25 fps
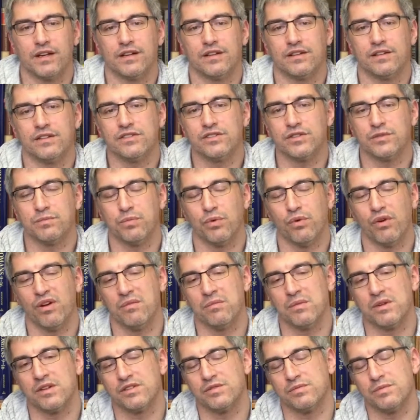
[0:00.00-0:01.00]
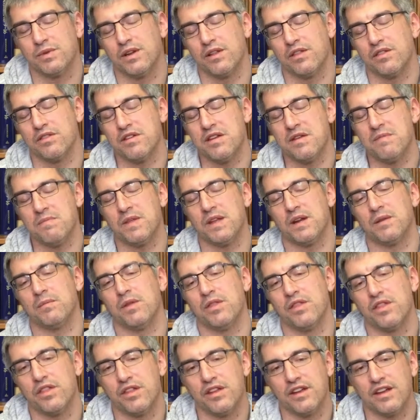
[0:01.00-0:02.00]
disappointment's been a theme that I've
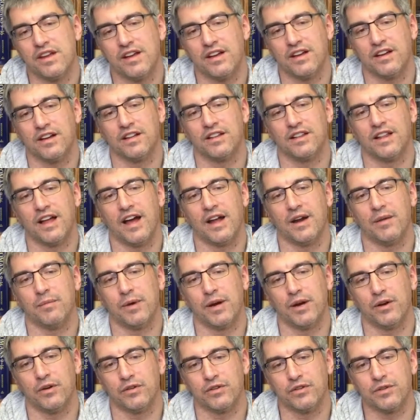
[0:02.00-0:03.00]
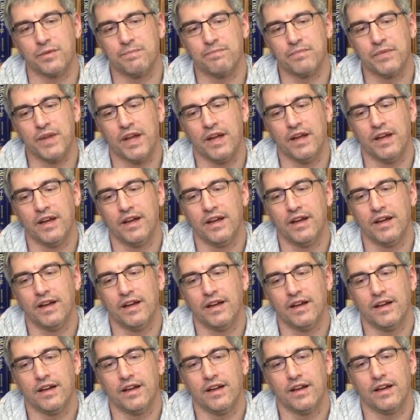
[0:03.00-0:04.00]
been thinking a lot about.
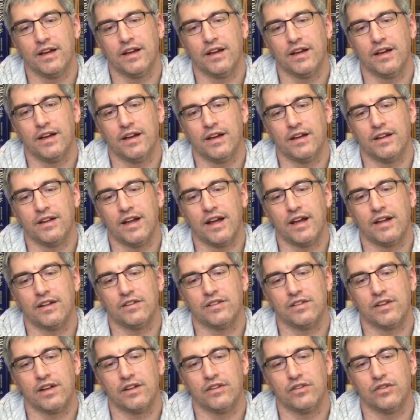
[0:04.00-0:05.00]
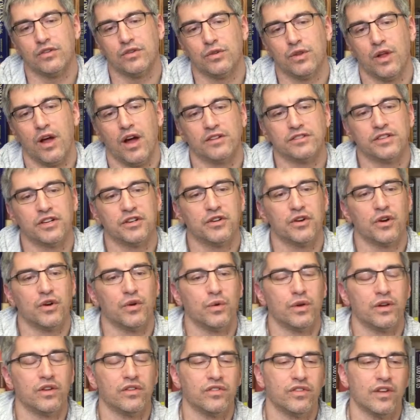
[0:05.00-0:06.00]
Uh, not uh, too long ago,
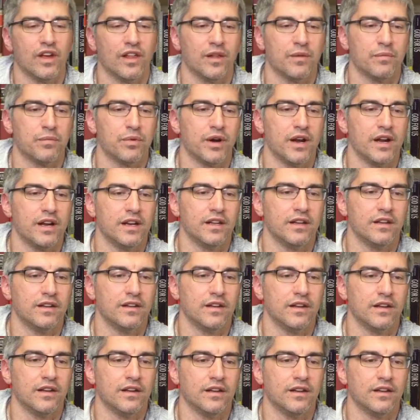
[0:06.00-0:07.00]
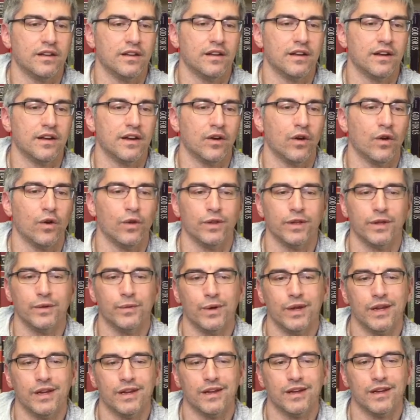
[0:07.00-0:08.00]
we celebrated uh, Holy
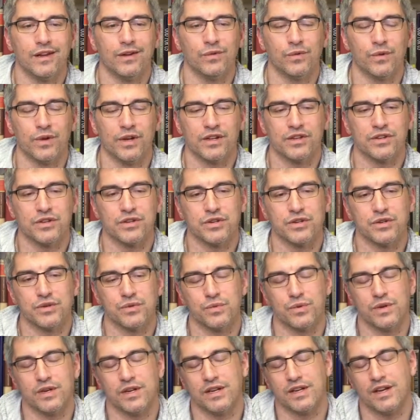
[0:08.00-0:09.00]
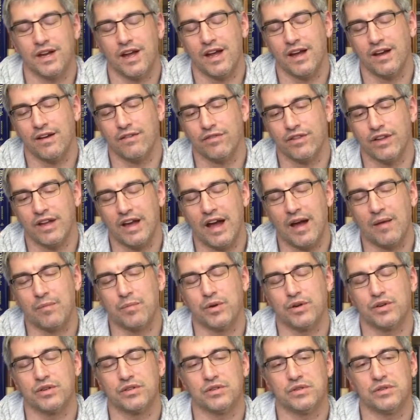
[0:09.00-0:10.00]
Week, in which we have the
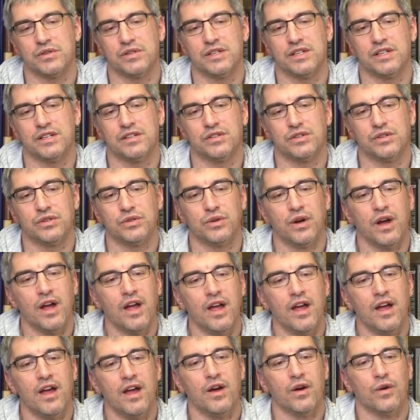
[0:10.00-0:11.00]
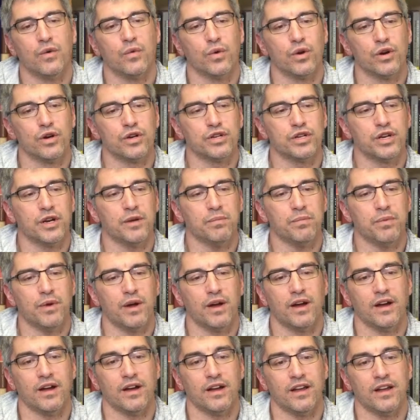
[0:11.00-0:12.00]
opportunity to worship
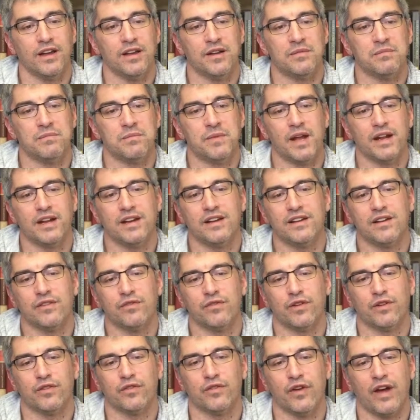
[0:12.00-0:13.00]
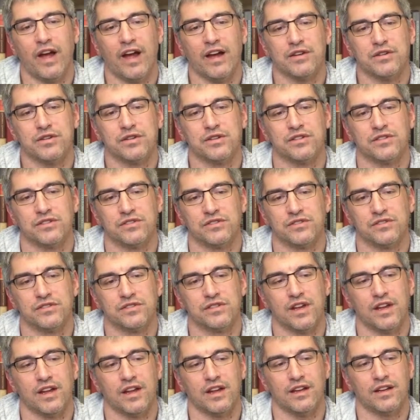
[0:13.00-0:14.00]
uh, in many different
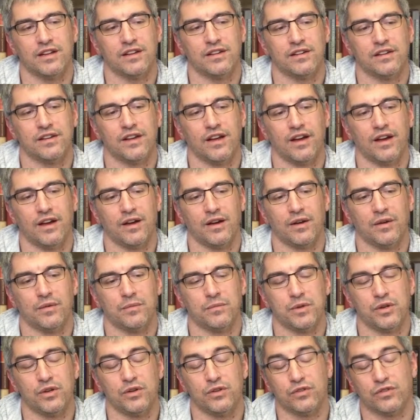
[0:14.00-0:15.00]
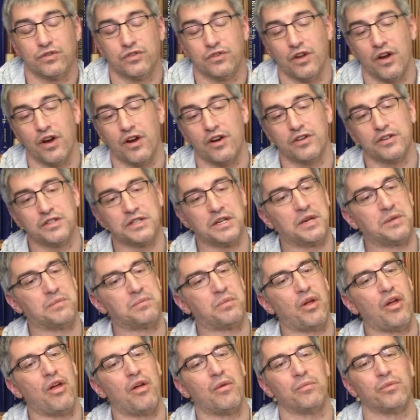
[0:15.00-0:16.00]
fashions. And um, you start on
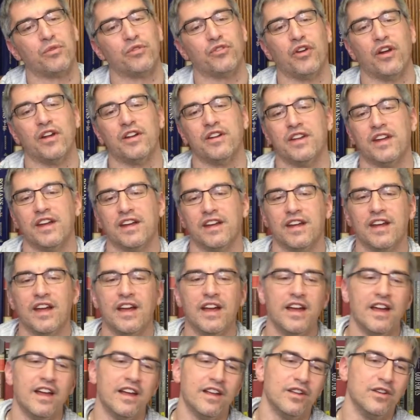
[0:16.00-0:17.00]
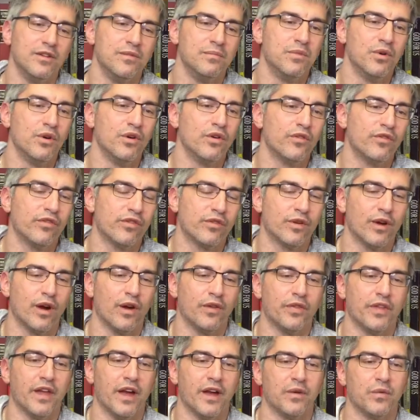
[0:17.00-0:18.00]
Palm Sunday, you move
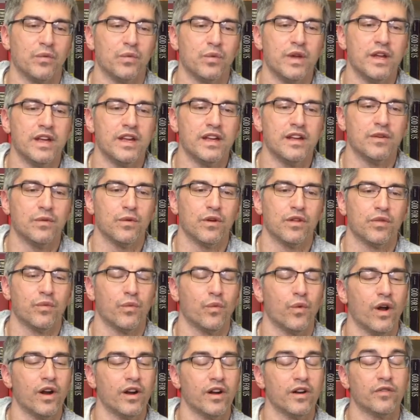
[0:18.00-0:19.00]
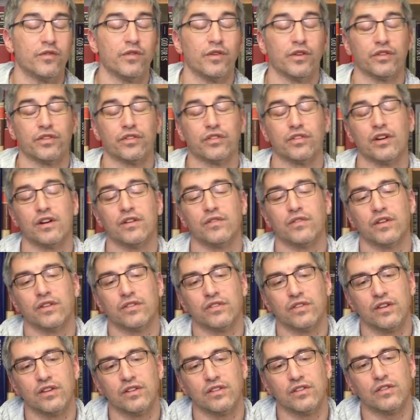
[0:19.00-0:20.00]
throughout that week with wonderful
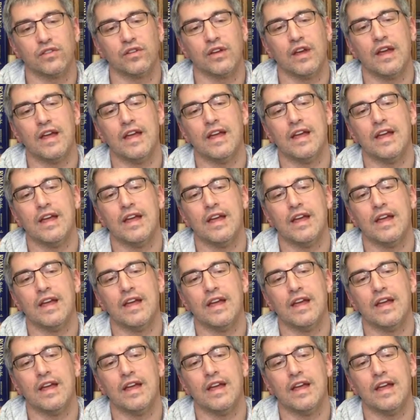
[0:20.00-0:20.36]
services.